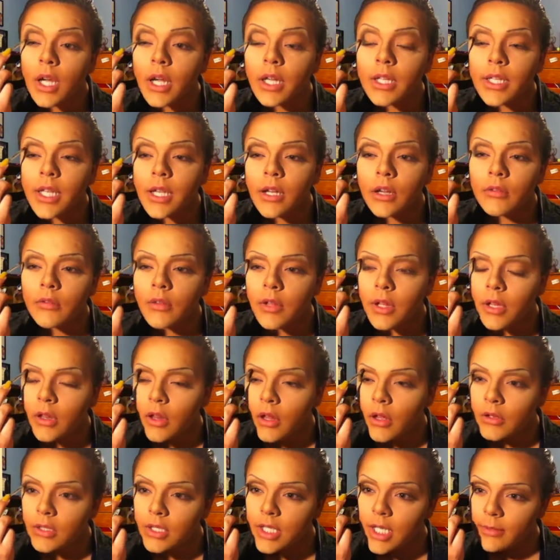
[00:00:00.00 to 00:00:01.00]
I take a really
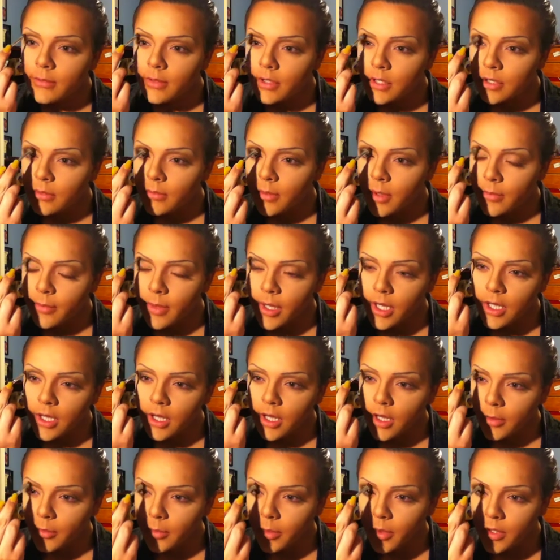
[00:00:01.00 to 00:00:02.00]
long time to do my
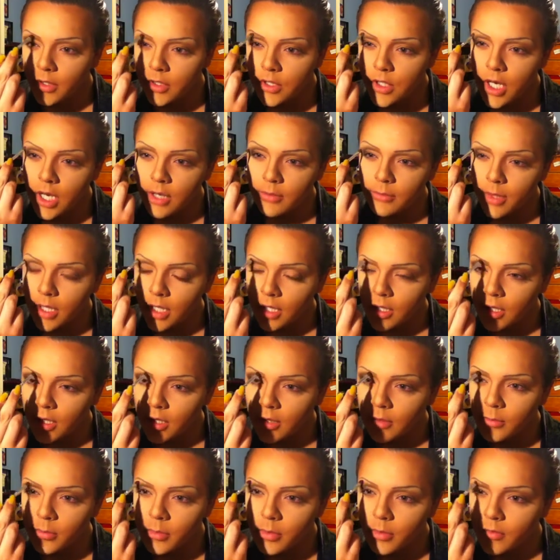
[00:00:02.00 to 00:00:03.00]
makeup. Drag
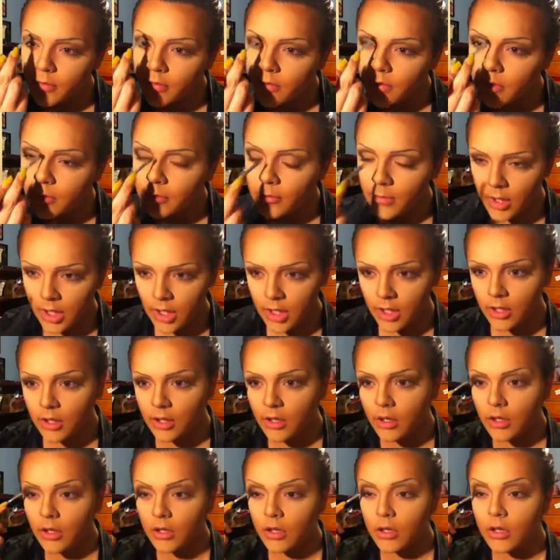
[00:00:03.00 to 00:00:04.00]
makeup, for
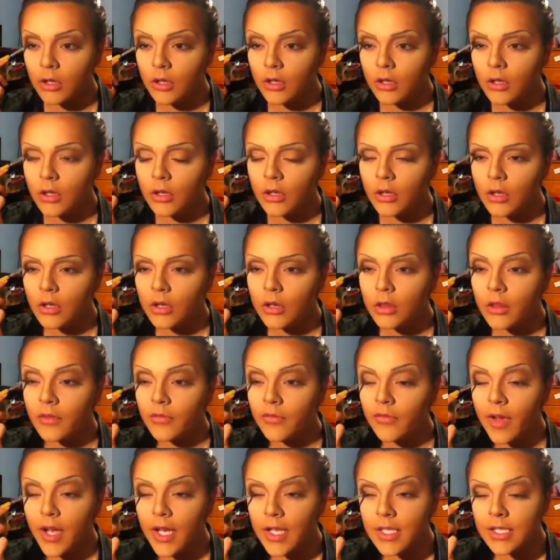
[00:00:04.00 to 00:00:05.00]
me, the
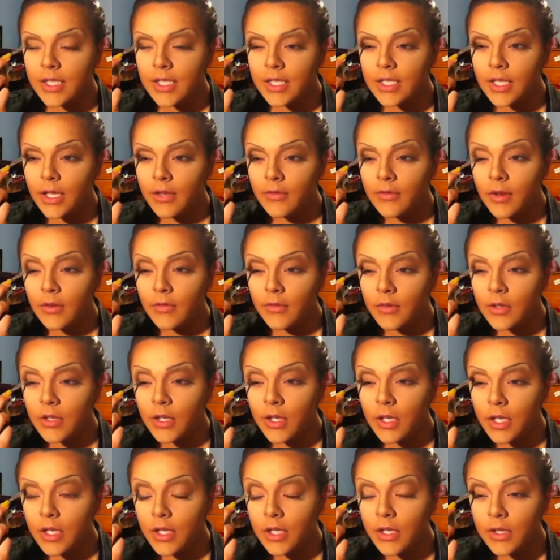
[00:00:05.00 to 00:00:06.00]
fastest I've ever
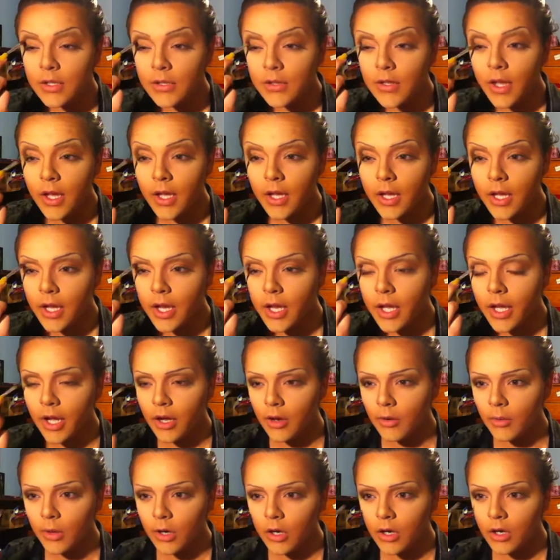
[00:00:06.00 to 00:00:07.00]
done it is like an
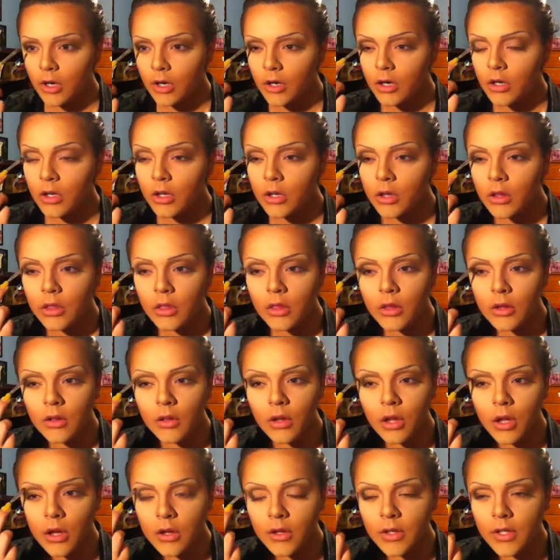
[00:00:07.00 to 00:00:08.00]
hour. The
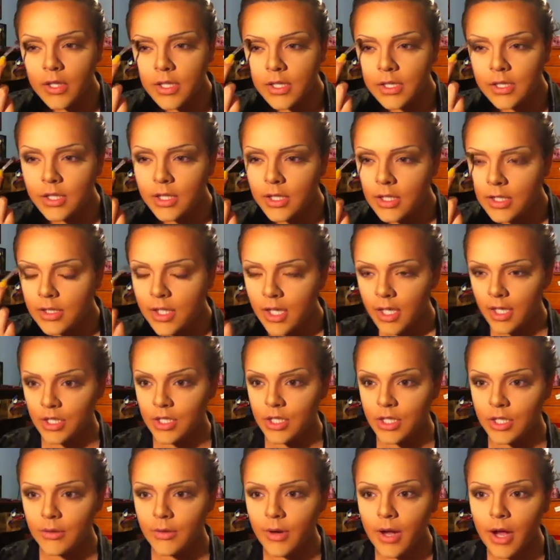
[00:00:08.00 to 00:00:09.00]
longest is like
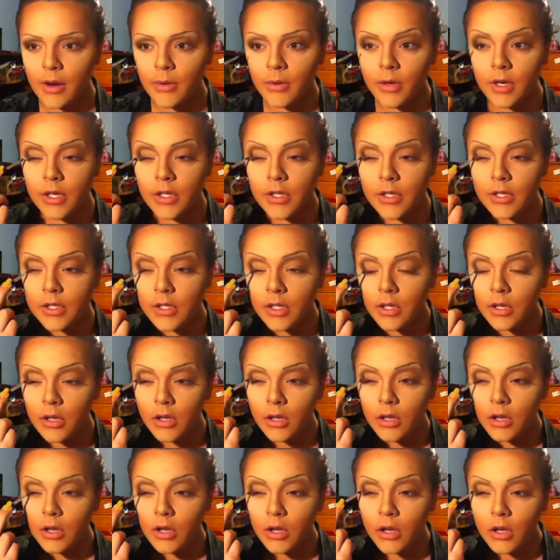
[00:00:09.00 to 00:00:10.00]
2 hours.
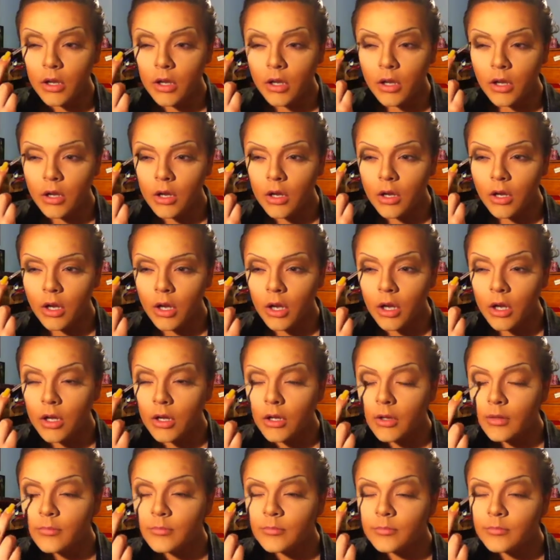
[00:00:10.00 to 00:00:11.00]

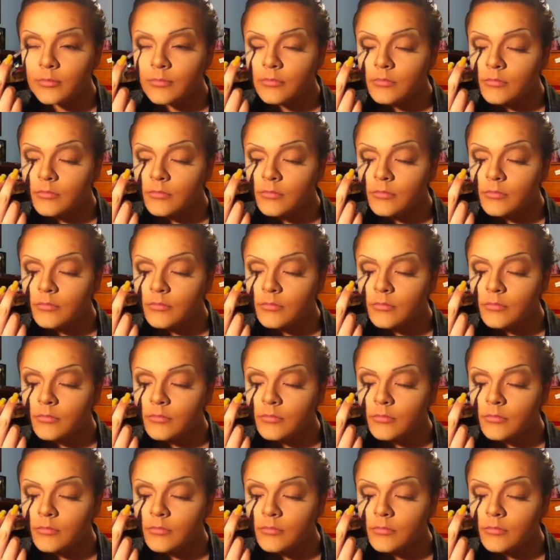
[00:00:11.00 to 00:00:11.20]
I'll